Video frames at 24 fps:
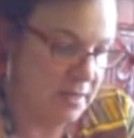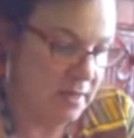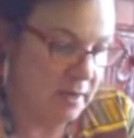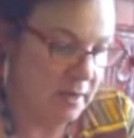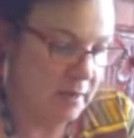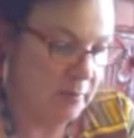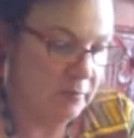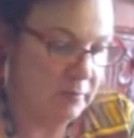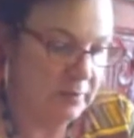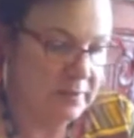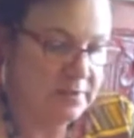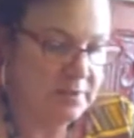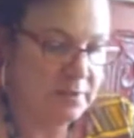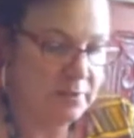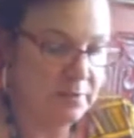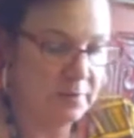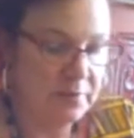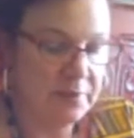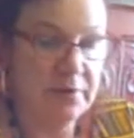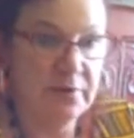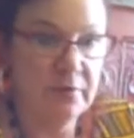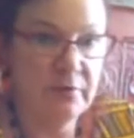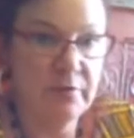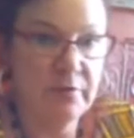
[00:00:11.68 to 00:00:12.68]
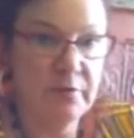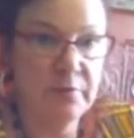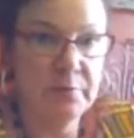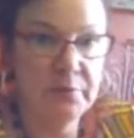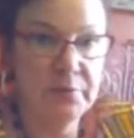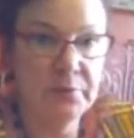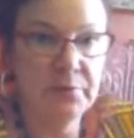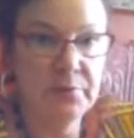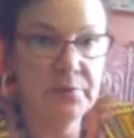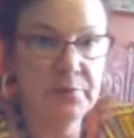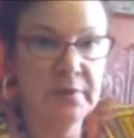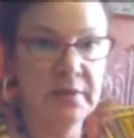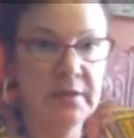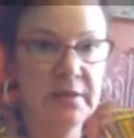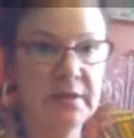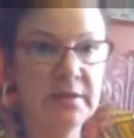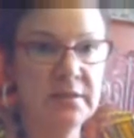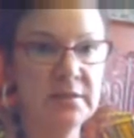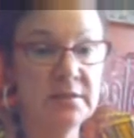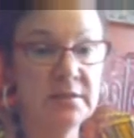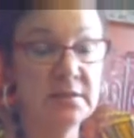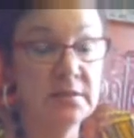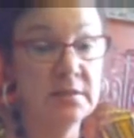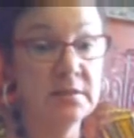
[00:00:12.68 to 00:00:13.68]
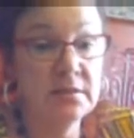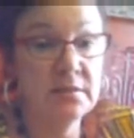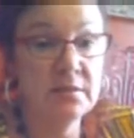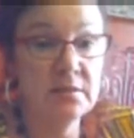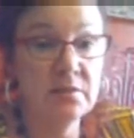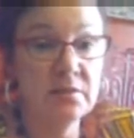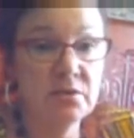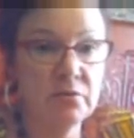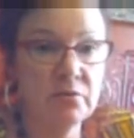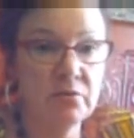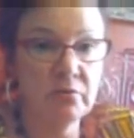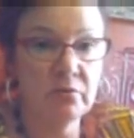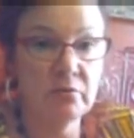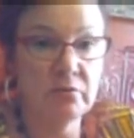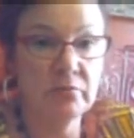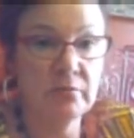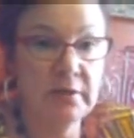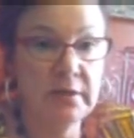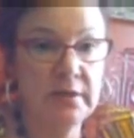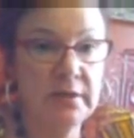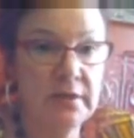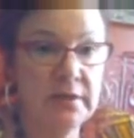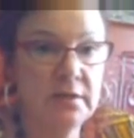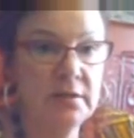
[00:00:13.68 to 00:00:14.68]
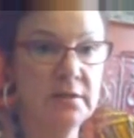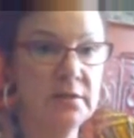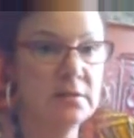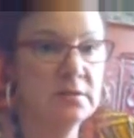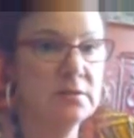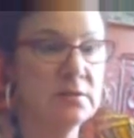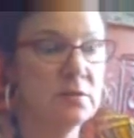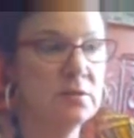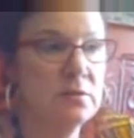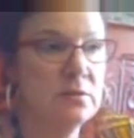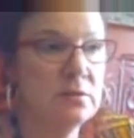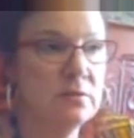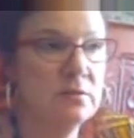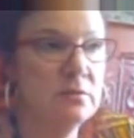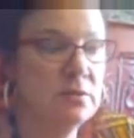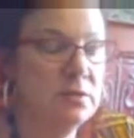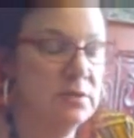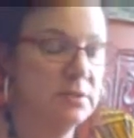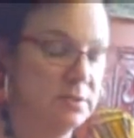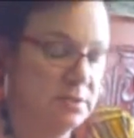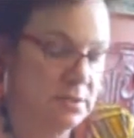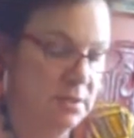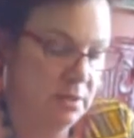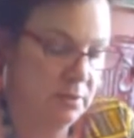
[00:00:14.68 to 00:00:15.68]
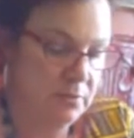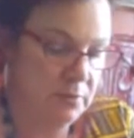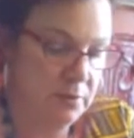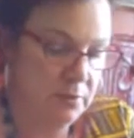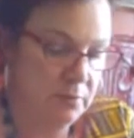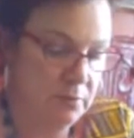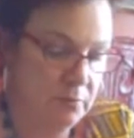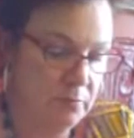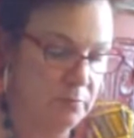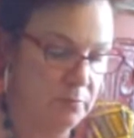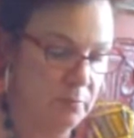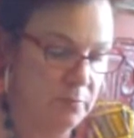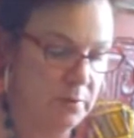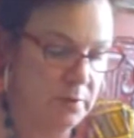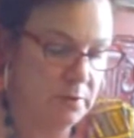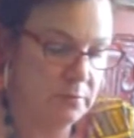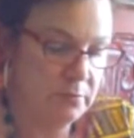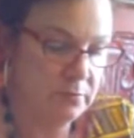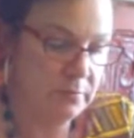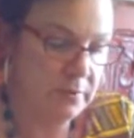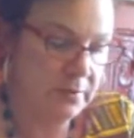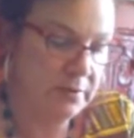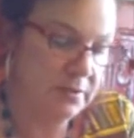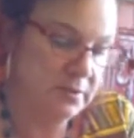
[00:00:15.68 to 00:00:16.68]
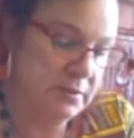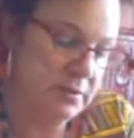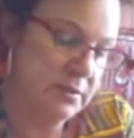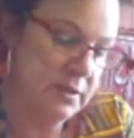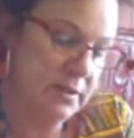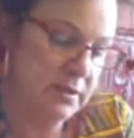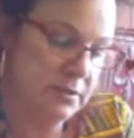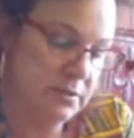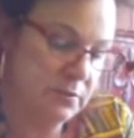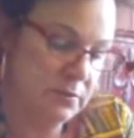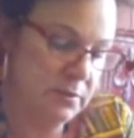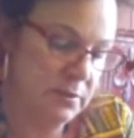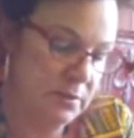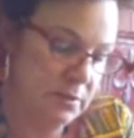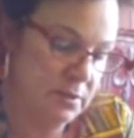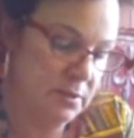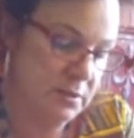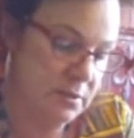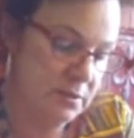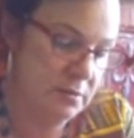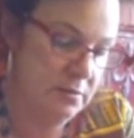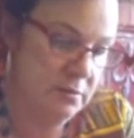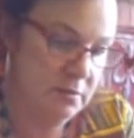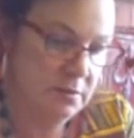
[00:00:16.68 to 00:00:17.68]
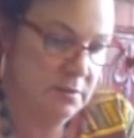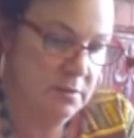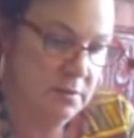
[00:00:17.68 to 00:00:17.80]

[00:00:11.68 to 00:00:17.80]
I'm Lisa with Over the Moon Readings. This is a general reading, so just take with what resonates with you